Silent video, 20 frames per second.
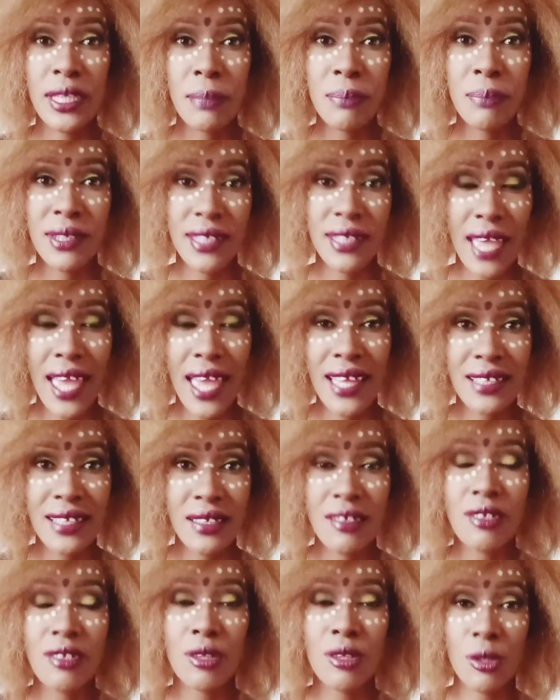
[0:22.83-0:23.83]
lip
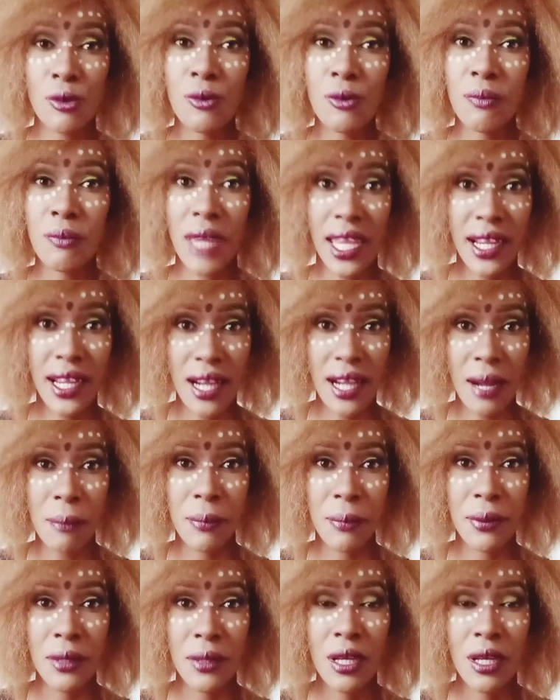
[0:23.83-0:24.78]
size through makeup,